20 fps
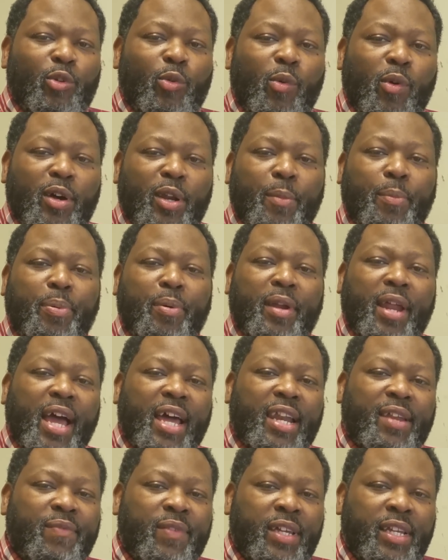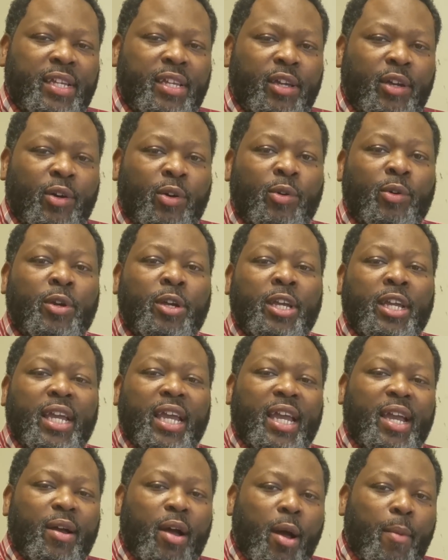and then the next week you
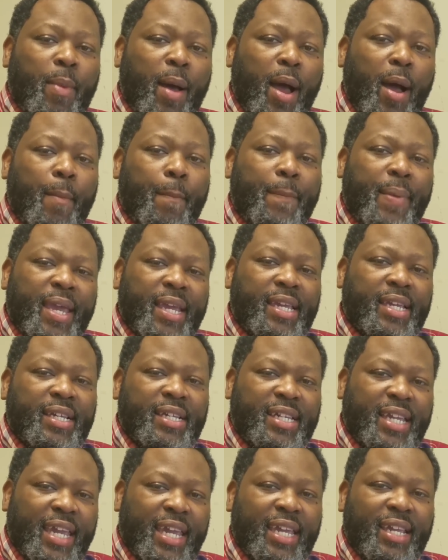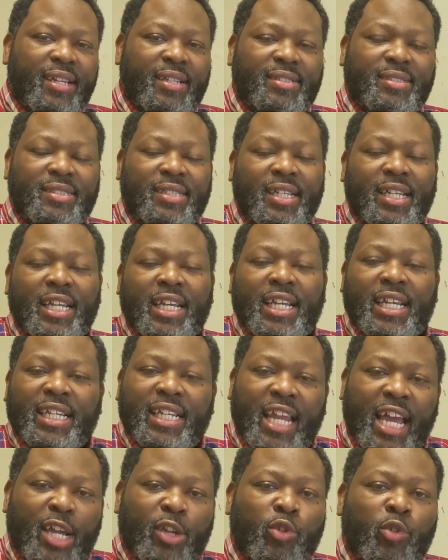want to put out a video
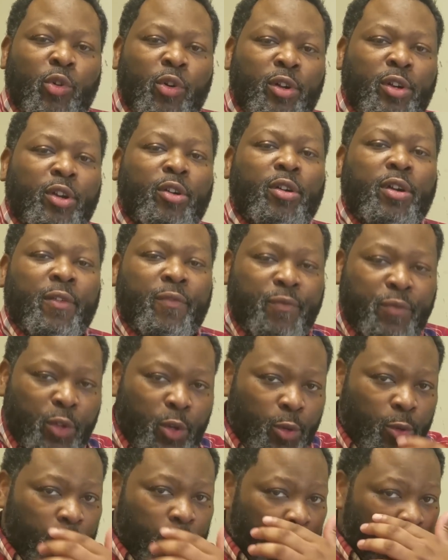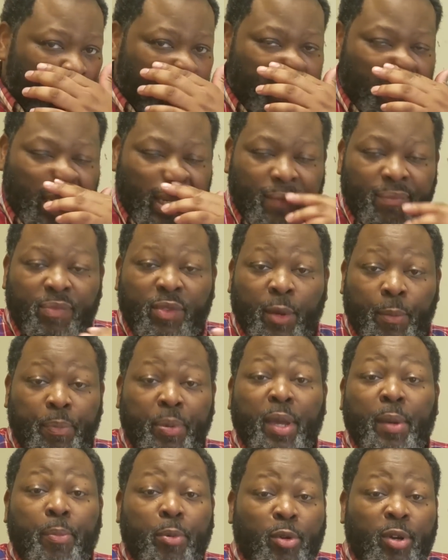about baking cakes, now you're going
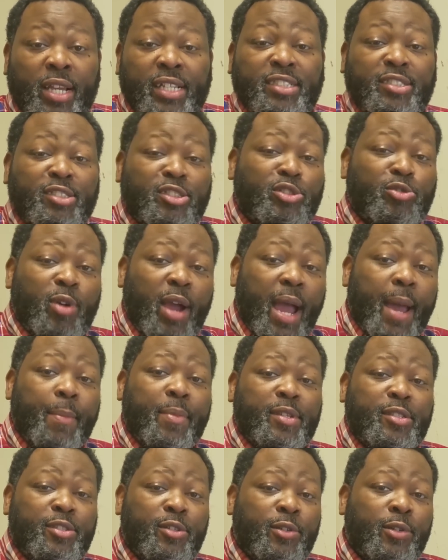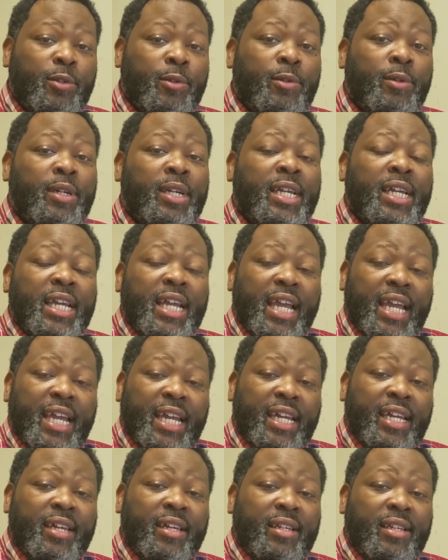to confuse the people that
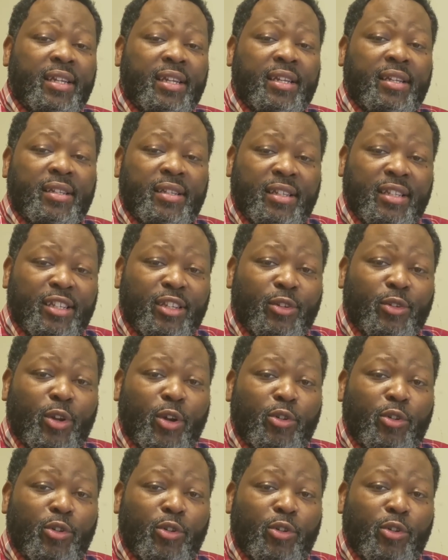subscribing to you.